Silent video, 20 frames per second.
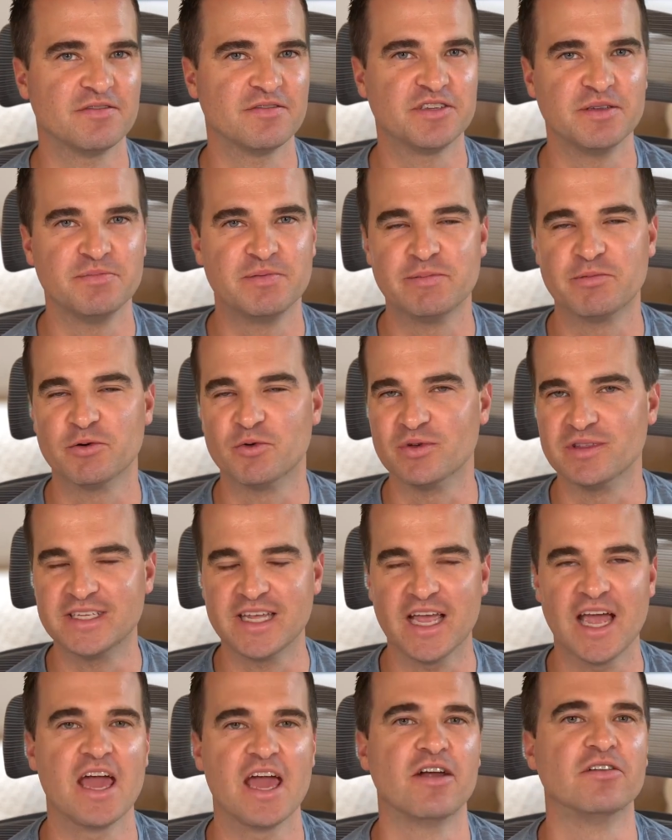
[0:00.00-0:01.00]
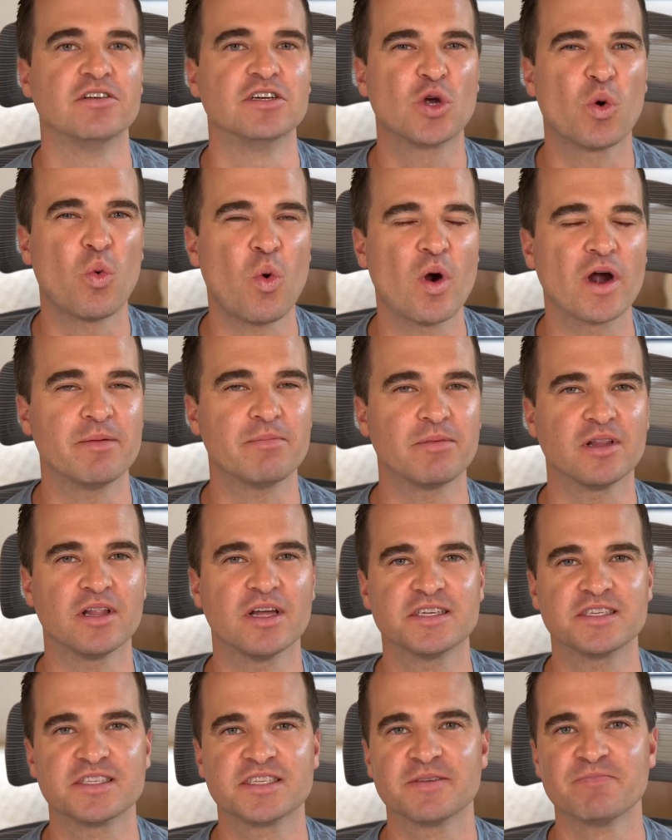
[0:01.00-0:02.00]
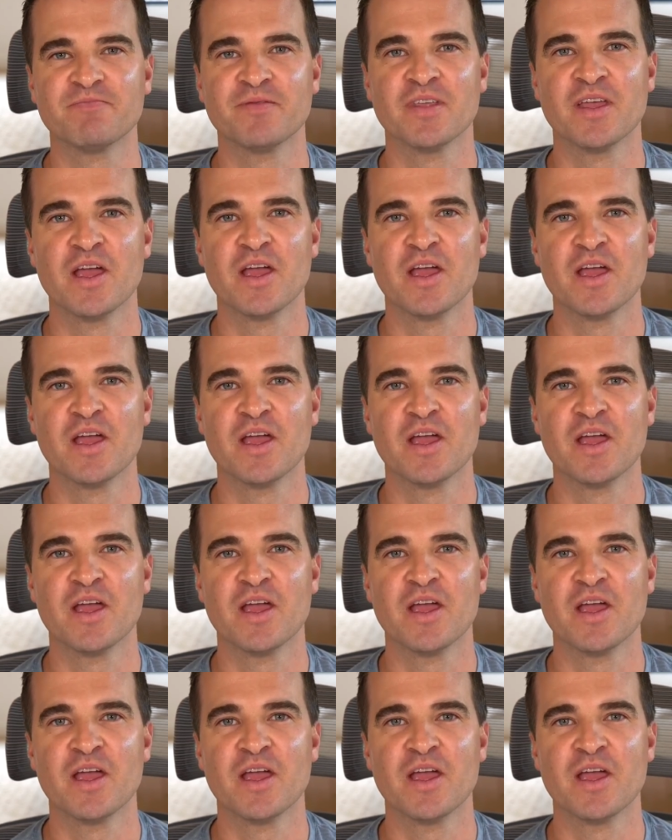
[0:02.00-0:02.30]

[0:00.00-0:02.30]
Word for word: I've seen people with 10 or 20 plus